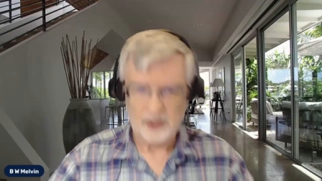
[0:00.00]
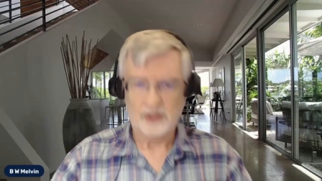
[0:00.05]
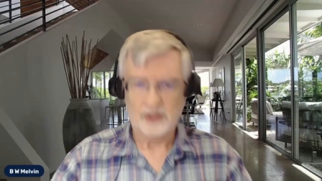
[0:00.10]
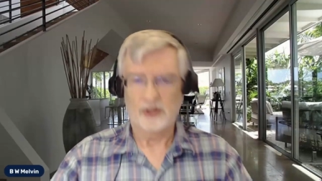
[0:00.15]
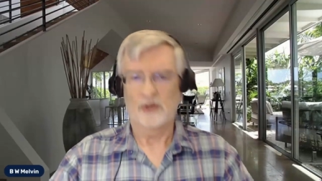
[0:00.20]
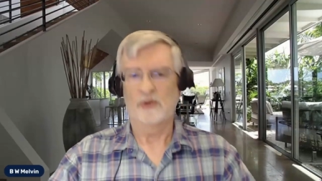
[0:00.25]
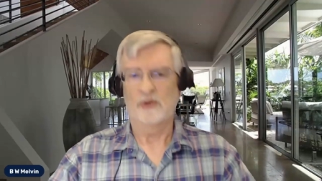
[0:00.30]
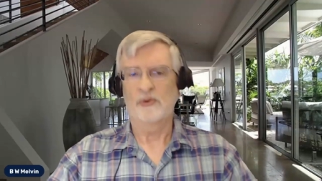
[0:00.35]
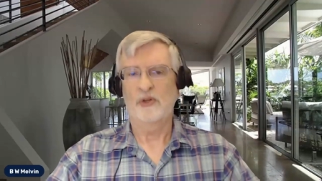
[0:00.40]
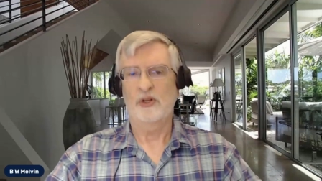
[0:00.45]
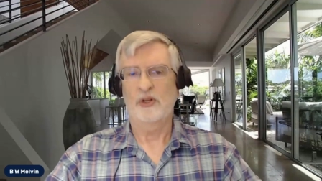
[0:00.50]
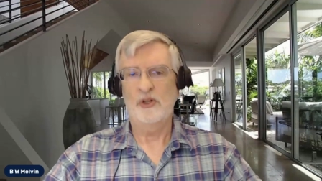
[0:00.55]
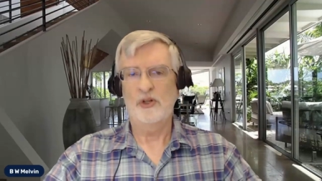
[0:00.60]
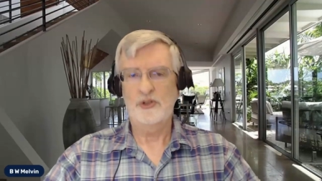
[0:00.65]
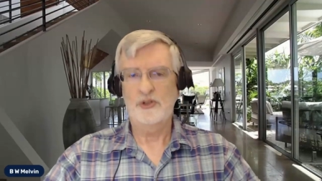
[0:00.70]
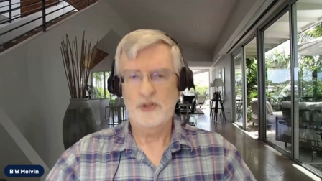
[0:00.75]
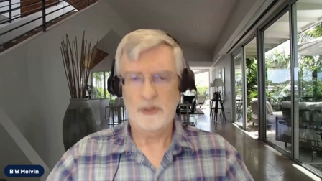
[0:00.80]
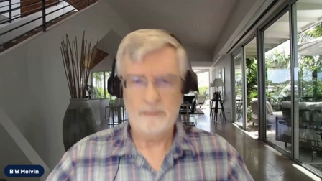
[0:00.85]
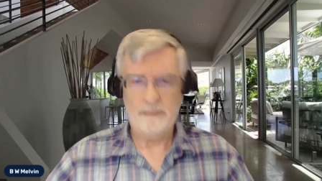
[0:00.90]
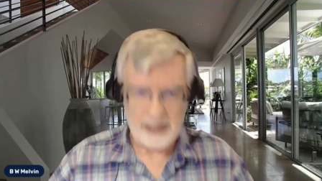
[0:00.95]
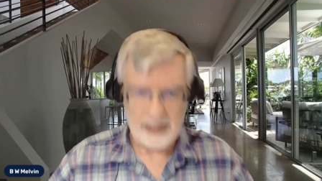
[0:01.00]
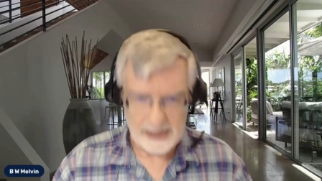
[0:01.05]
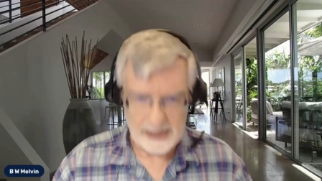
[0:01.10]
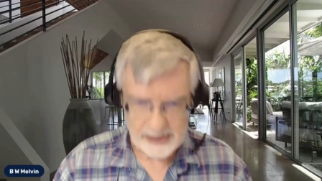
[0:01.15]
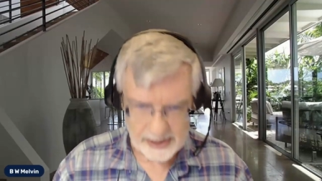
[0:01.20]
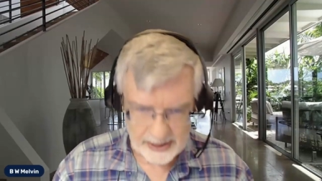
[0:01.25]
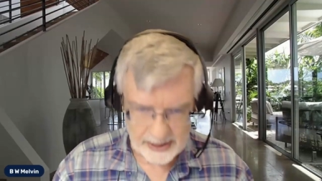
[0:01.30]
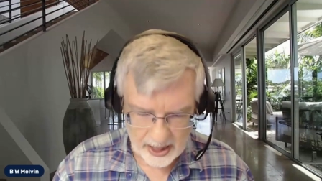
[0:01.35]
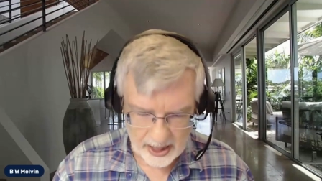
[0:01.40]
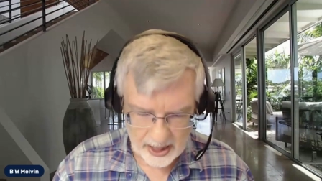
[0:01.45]
They'll close your bank
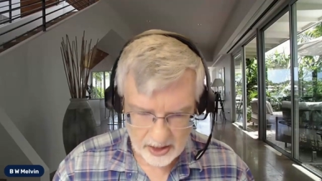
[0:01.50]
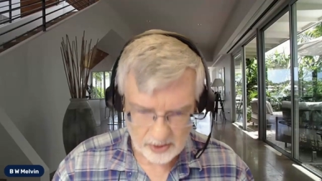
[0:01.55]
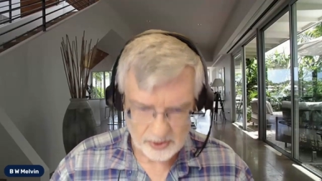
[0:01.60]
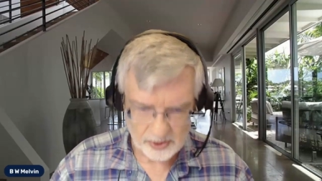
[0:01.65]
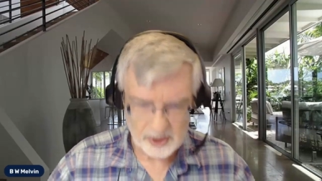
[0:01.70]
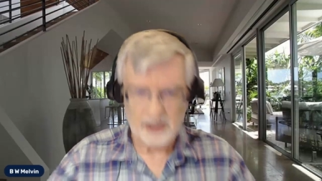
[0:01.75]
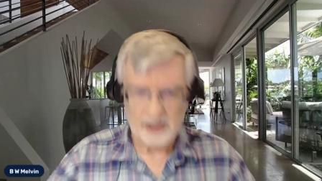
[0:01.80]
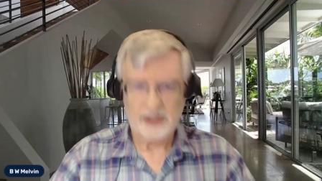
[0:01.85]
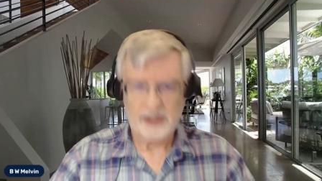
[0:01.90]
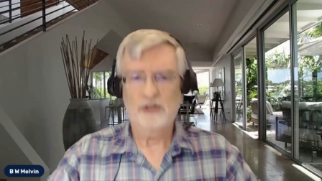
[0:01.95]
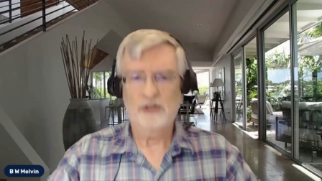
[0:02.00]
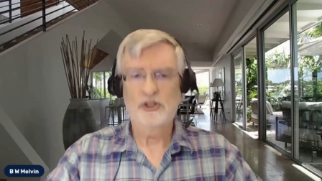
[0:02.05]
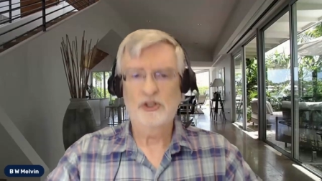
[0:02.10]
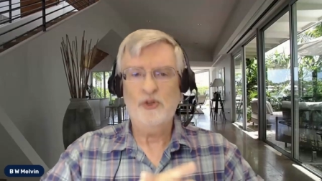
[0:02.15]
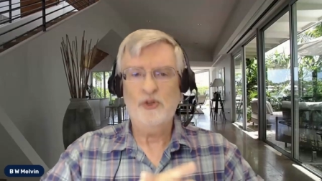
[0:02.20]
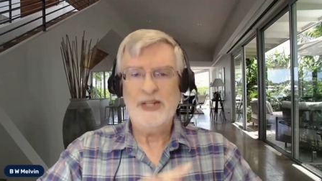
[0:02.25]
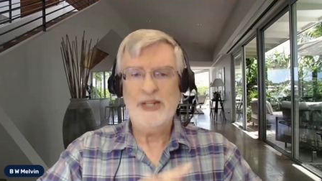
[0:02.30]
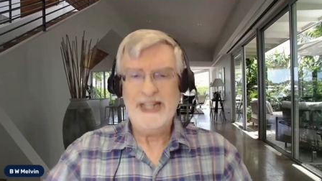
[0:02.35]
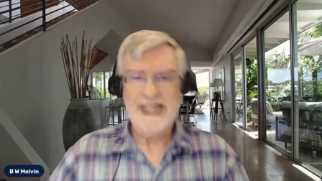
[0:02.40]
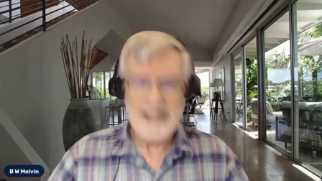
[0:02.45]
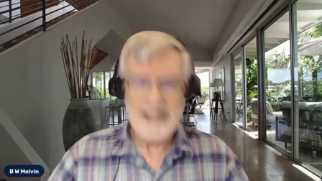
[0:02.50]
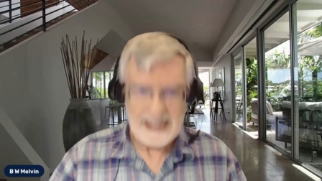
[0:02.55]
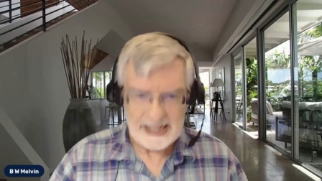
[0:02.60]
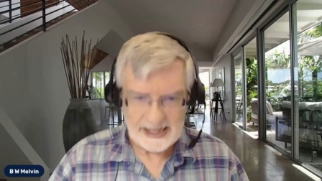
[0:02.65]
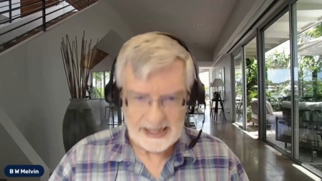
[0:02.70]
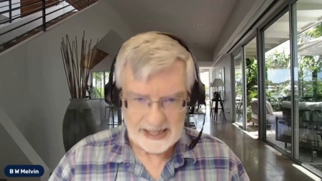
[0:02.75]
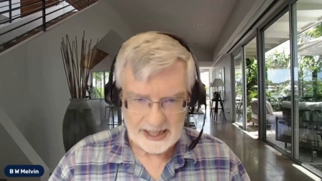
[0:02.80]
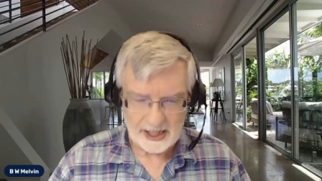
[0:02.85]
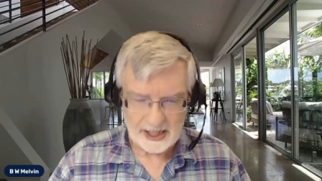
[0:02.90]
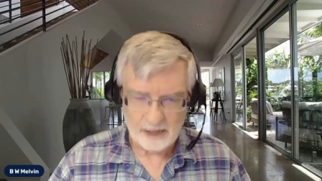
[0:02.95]
account. They'll do
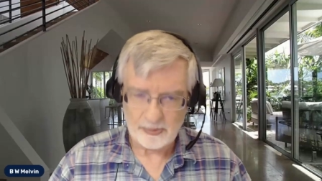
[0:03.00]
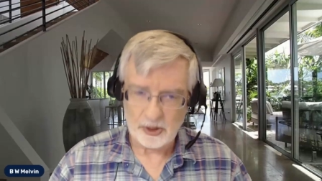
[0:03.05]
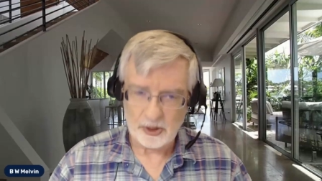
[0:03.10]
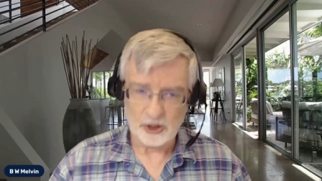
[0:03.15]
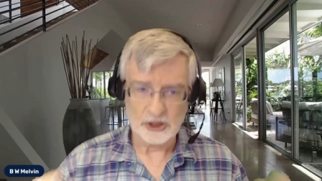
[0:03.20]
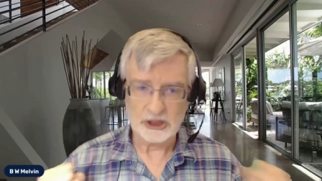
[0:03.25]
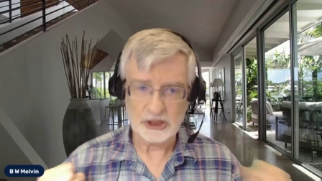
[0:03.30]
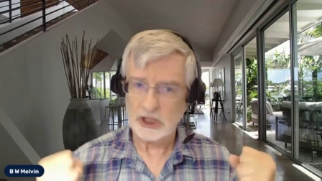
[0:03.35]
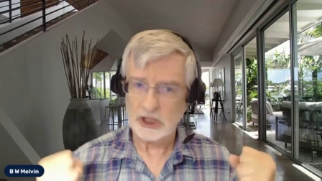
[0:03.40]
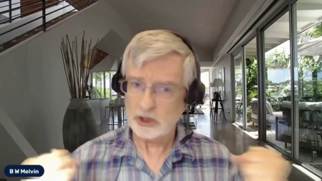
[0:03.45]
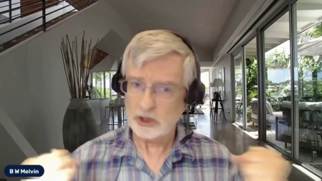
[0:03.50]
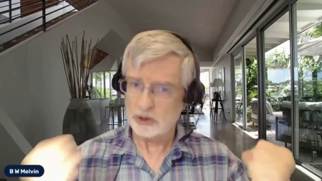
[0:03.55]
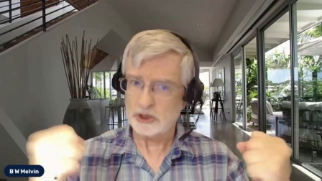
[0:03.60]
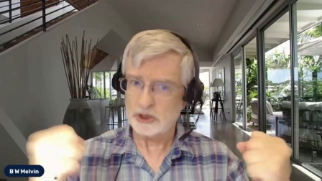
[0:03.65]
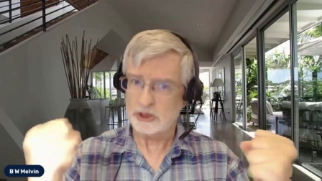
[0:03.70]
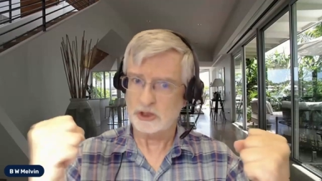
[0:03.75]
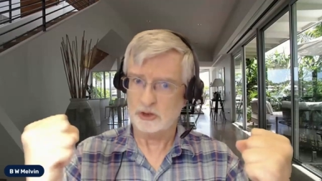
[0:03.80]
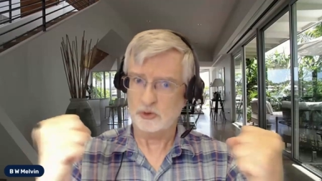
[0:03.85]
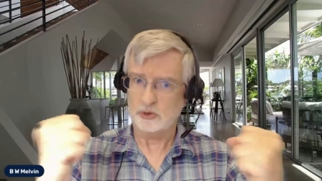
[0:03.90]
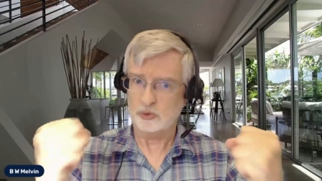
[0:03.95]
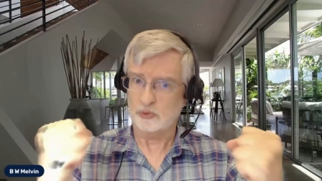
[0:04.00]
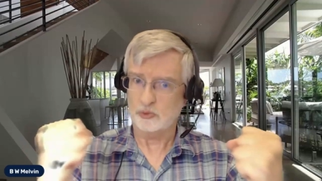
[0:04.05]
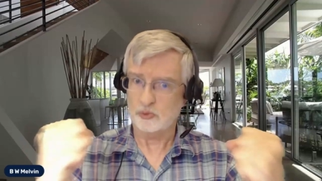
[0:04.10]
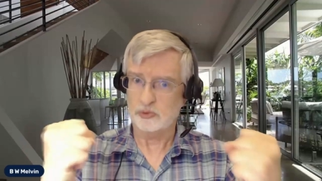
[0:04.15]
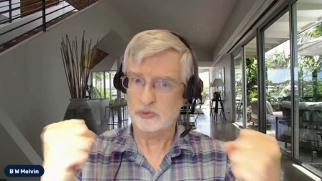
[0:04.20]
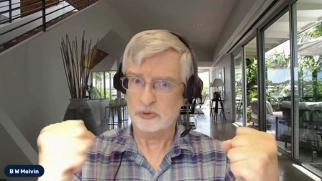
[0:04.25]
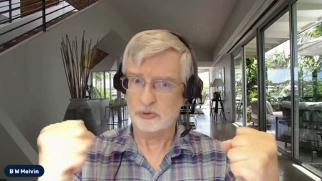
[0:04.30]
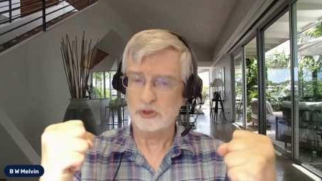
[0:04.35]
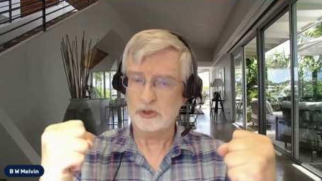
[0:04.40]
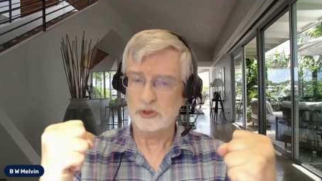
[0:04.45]
anything because they're on
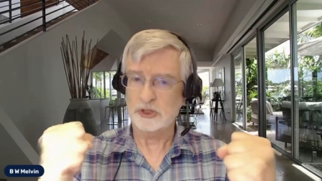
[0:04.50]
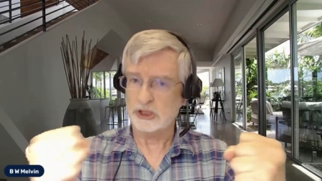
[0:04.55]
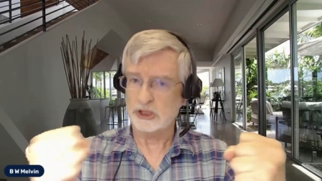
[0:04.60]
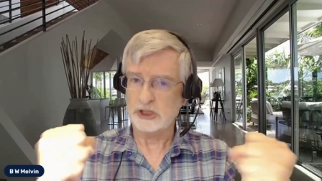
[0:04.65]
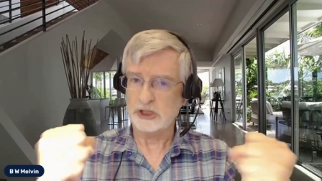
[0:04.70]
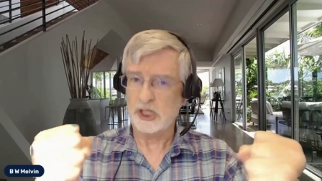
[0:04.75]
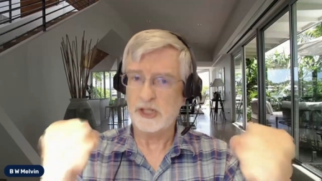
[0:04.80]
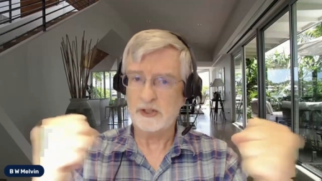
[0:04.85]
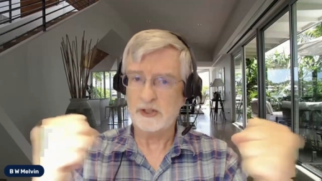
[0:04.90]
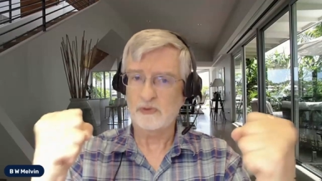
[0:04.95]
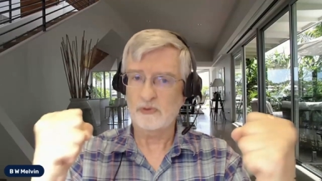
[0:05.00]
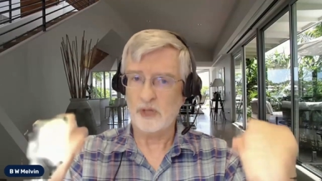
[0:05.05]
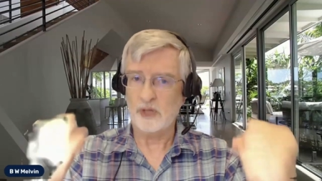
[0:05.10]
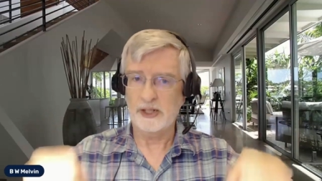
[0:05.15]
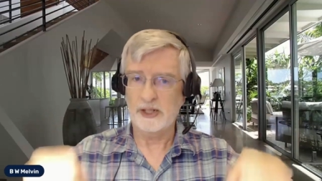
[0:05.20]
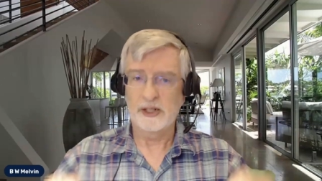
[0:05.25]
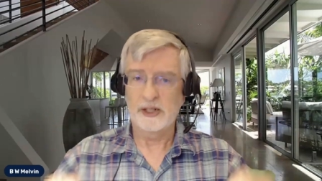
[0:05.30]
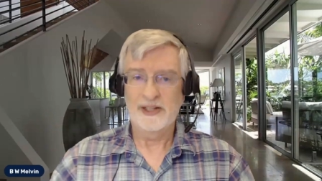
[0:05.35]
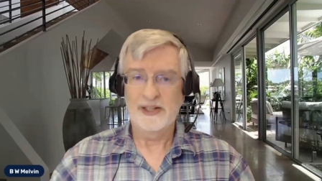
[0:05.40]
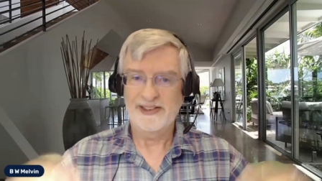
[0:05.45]
the, on the side of right.